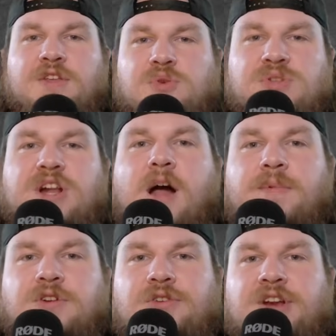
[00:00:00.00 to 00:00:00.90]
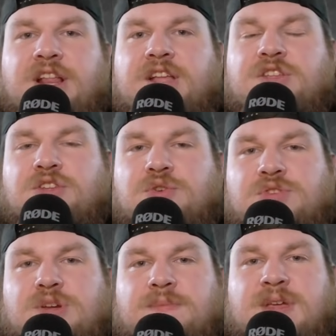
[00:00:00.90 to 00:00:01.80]
This was an opportunity to do
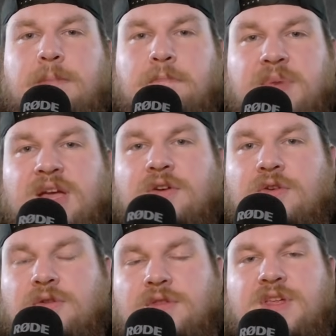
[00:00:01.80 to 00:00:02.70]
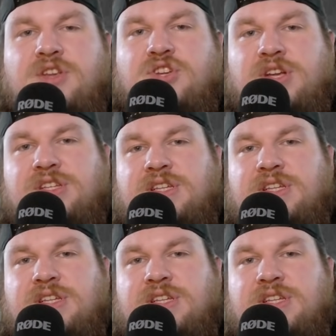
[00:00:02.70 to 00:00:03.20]
something bigger than just